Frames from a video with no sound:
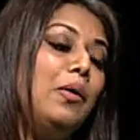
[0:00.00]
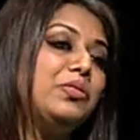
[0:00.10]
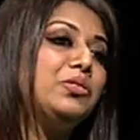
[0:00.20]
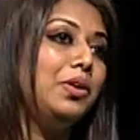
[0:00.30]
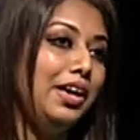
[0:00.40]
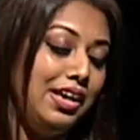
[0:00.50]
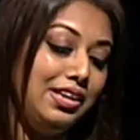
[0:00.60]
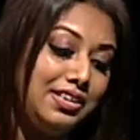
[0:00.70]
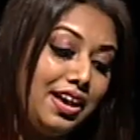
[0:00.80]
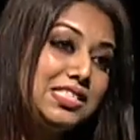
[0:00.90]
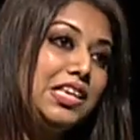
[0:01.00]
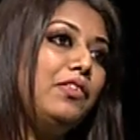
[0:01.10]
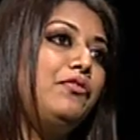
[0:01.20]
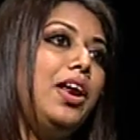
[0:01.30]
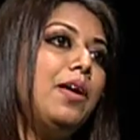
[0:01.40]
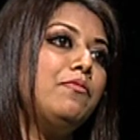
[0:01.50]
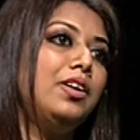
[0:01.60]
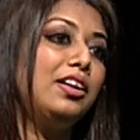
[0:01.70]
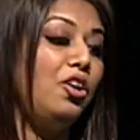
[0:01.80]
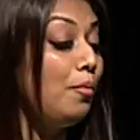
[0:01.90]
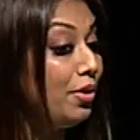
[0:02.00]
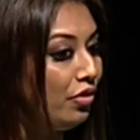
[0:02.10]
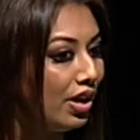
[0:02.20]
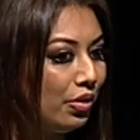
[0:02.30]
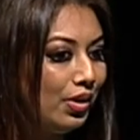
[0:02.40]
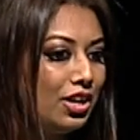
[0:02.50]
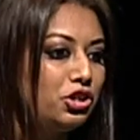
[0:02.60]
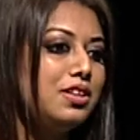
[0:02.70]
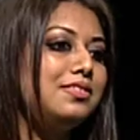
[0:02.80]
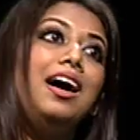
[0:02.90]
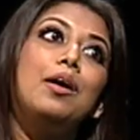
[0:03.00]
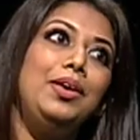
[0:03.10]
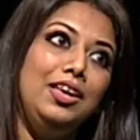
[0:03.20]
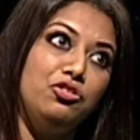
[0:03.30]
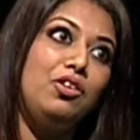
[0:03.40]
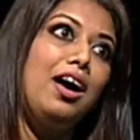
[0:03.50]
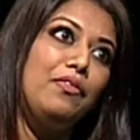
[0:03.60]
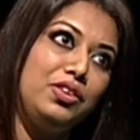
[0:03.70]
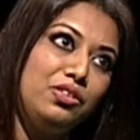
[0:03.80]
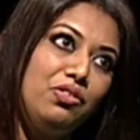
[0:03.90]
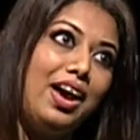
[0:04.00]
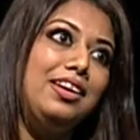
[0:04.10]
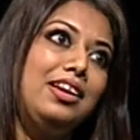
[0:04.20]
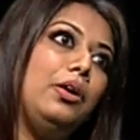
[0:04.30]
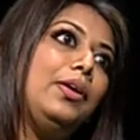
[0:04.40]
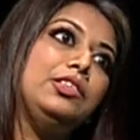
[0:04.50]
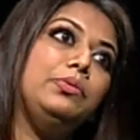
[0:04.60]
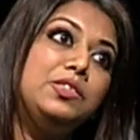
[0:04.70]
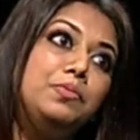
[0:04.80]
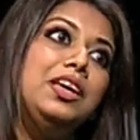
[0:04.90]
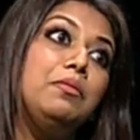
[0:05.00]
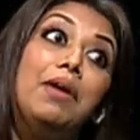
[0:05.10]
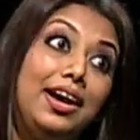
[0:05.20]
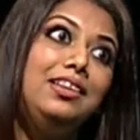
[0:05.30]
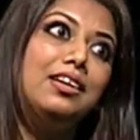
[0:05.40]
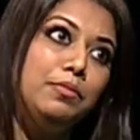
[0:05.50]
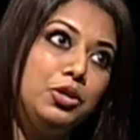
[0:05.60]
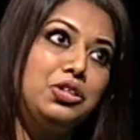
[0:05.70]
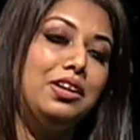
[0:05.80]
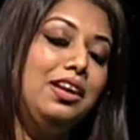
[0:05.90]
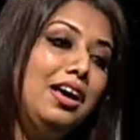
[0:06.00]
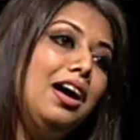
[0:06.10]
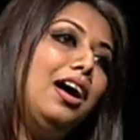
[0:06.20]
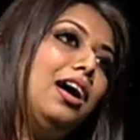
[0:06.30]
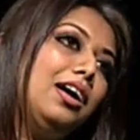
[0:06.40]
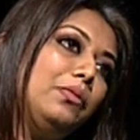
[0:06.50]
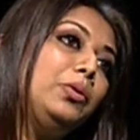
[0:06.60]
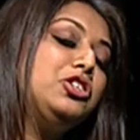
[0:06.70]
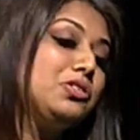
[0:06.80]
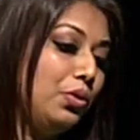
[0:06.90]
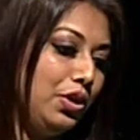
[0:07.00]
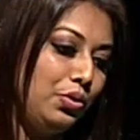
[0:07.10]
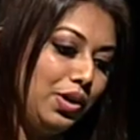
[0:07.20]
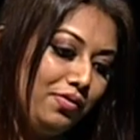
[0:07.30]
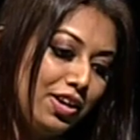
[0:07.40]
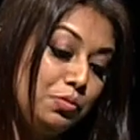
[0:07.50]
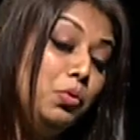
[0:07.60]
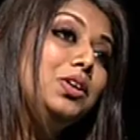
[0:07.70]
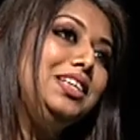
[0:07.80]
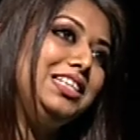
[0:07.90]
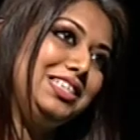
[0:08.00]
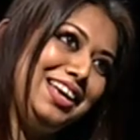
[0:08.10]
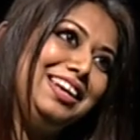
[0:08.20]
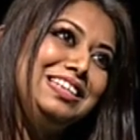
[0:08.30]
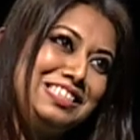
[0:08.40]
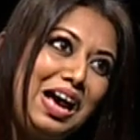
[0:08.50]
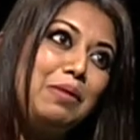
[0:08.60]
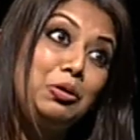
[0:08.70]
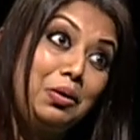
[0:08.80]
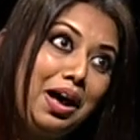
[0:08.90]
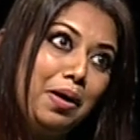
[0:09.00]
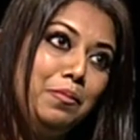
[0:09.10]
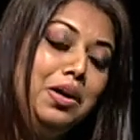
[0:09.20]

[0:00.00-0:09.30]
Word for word: So it does give a framework law, but regulations are being drafted right now as we speak by the Commission, which is going to give us more detail in time to come.